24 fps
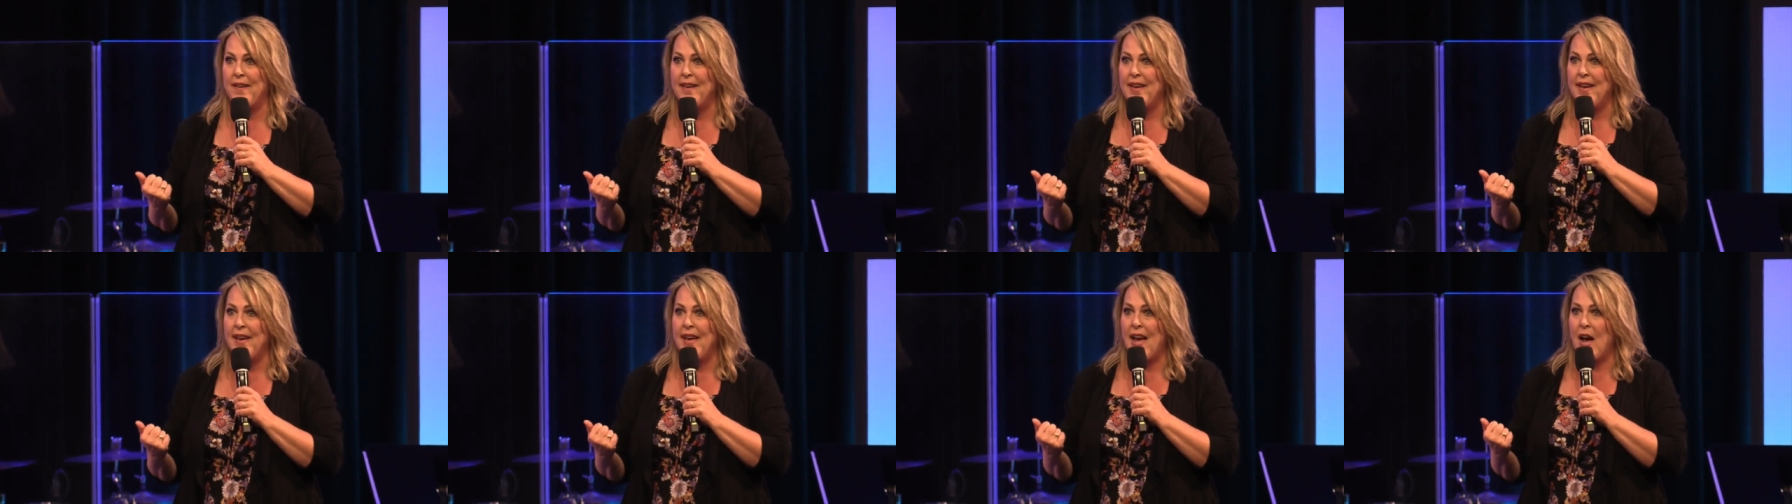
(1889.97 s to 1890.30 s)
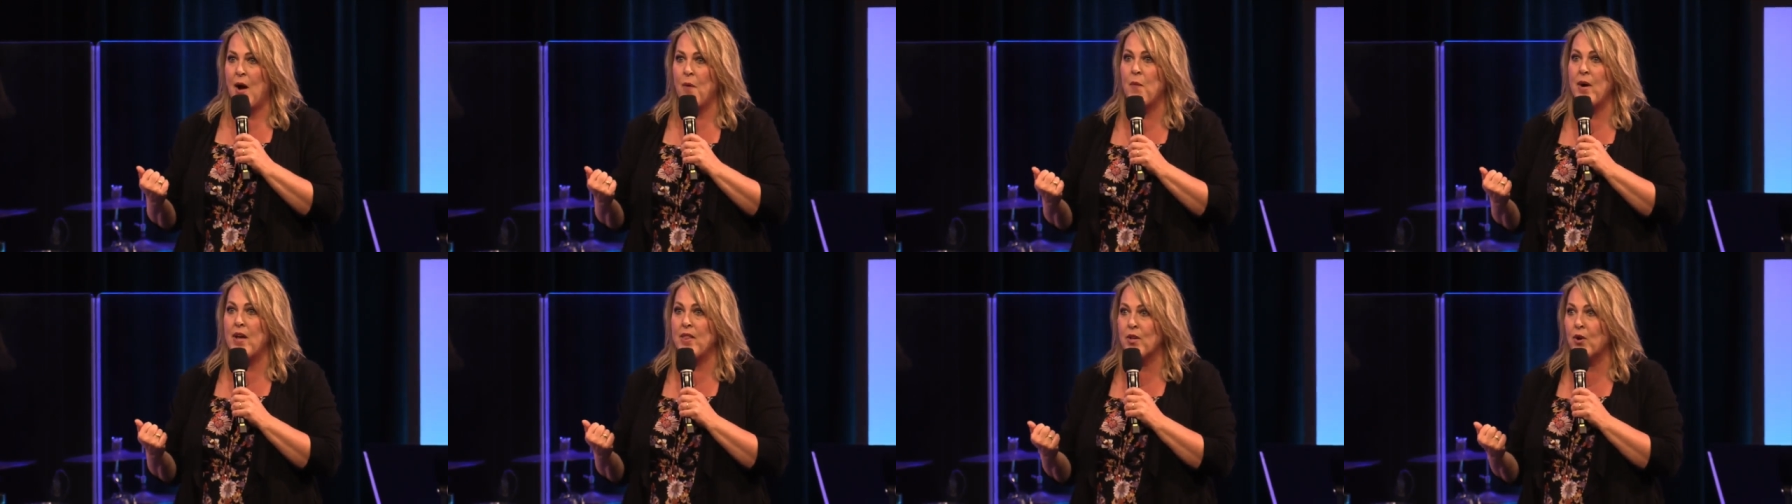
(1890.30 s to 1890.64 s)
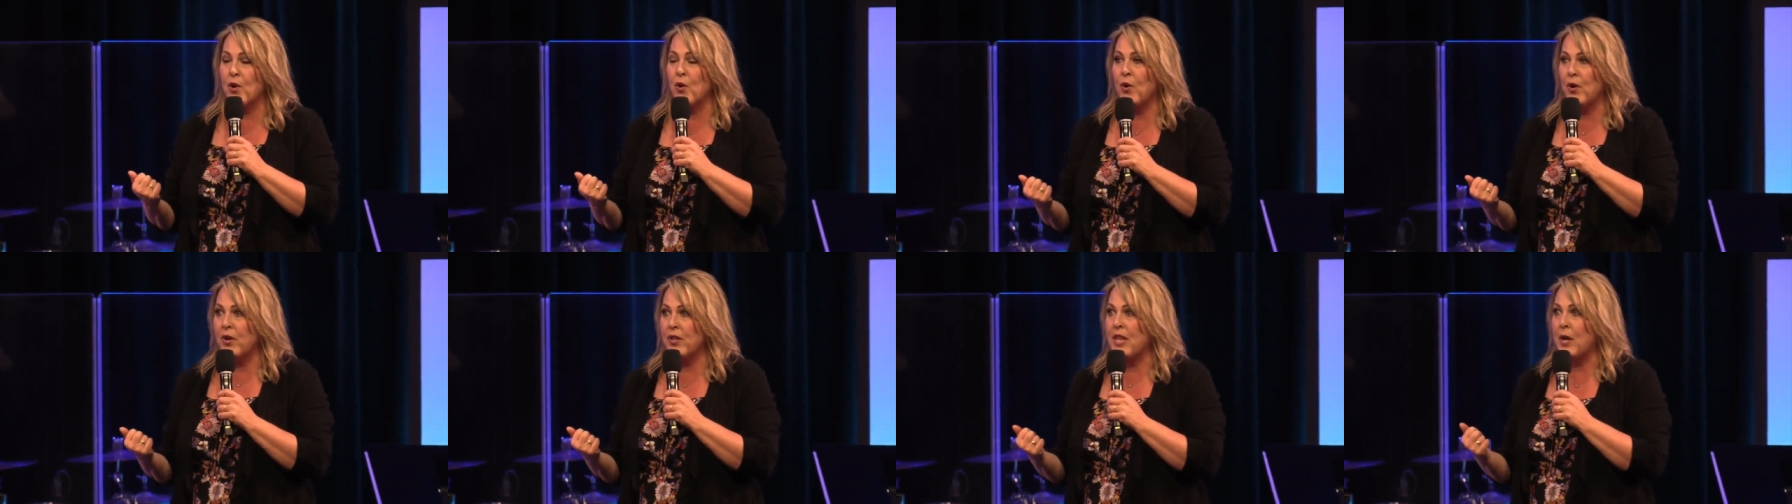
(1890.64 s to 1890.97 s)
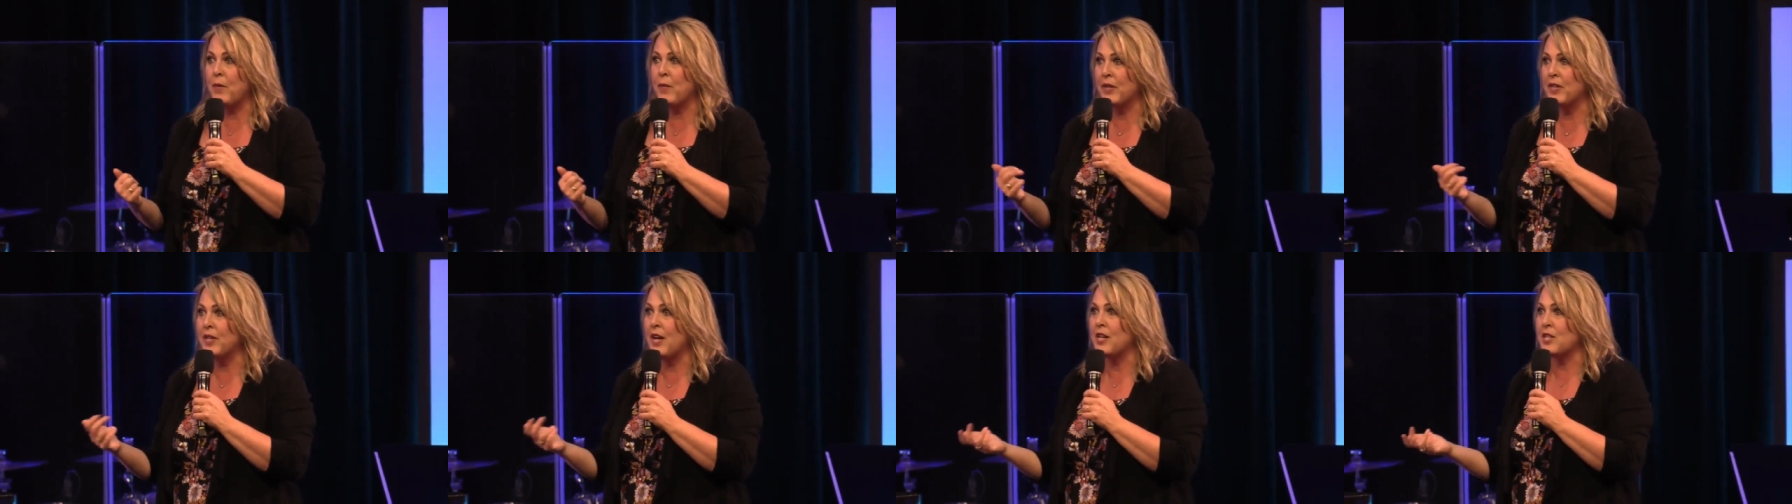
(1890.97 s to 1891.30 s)
And when they're old, they will
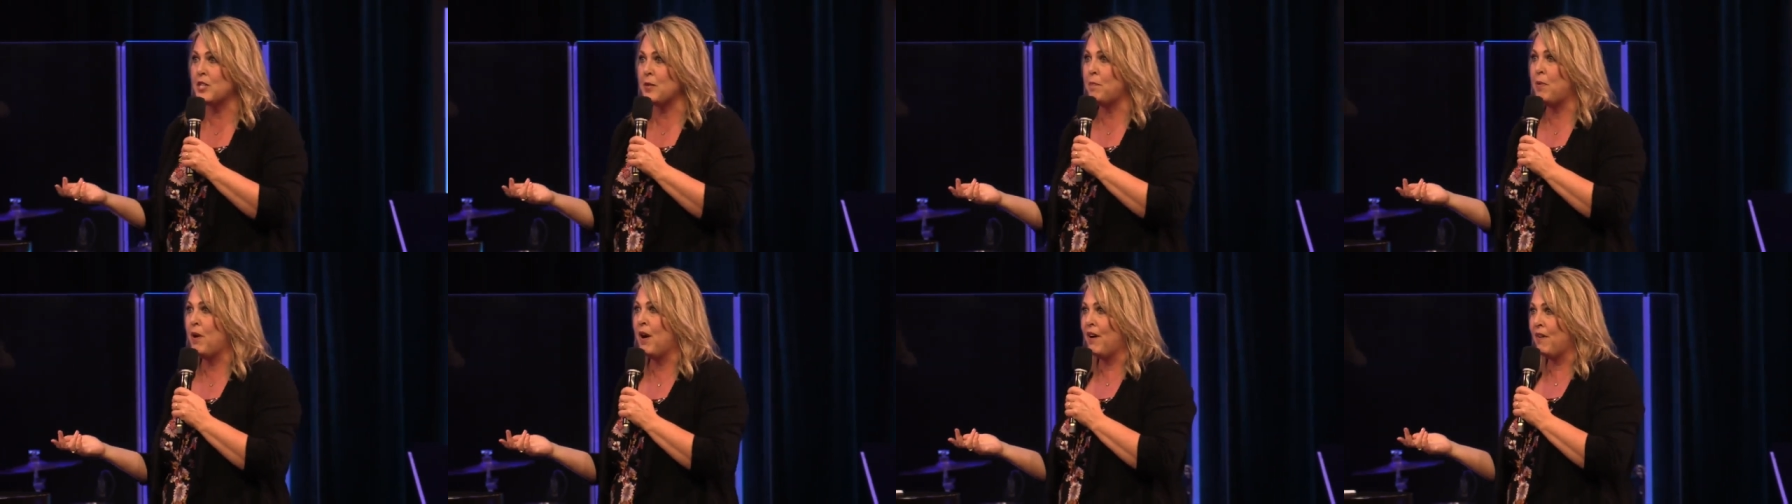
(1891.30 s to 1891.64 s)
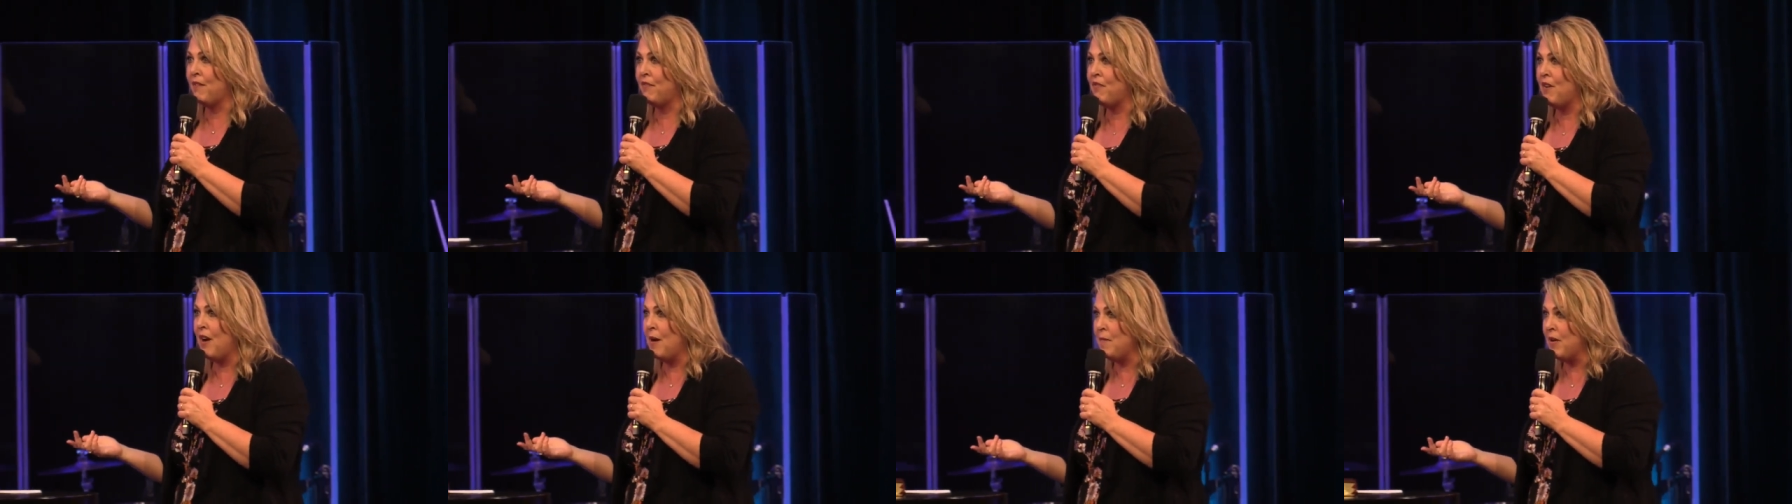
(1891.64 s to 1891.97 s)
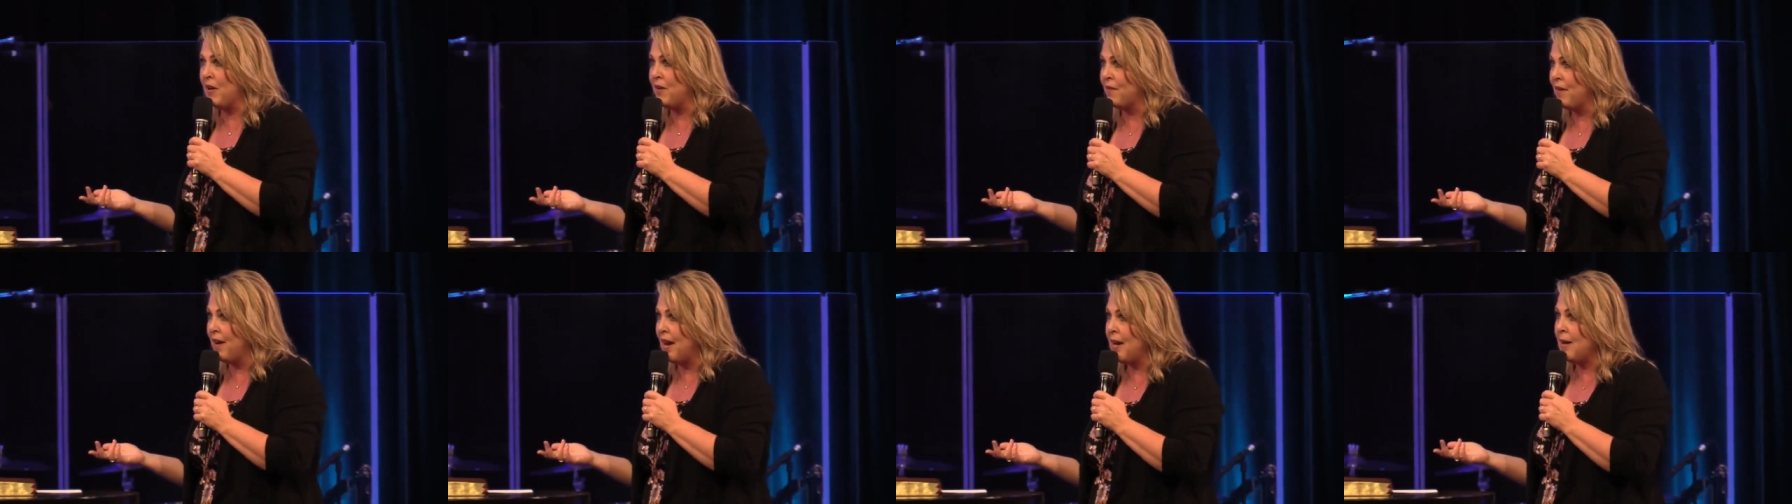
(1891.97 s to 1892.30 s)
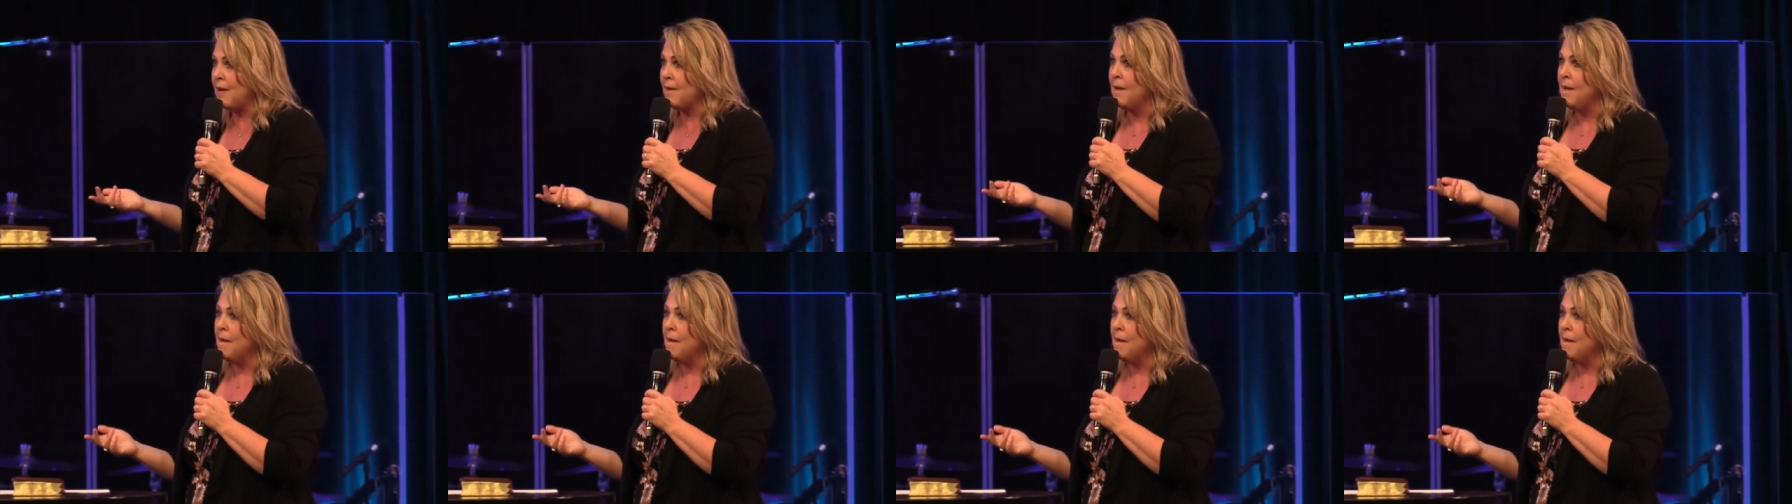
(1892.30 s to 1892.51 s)
not depart from it, right?